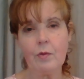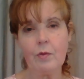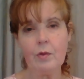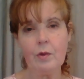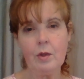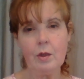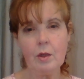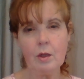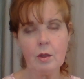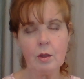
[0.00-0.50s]

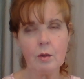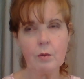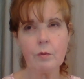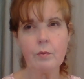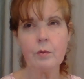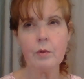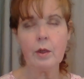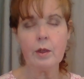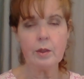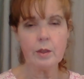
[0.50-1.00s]
the
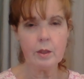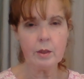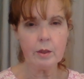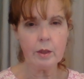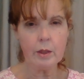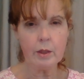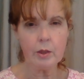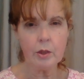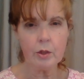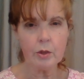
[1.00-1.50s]

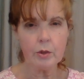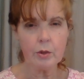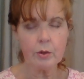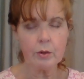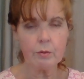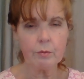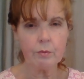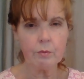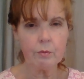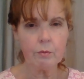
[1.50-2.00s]

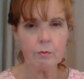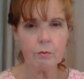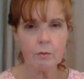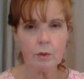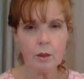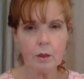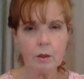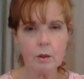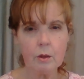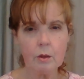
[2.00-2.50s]
1990s
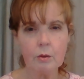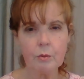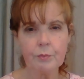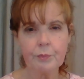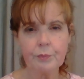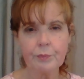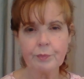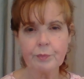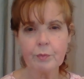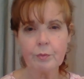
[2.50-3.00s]
um,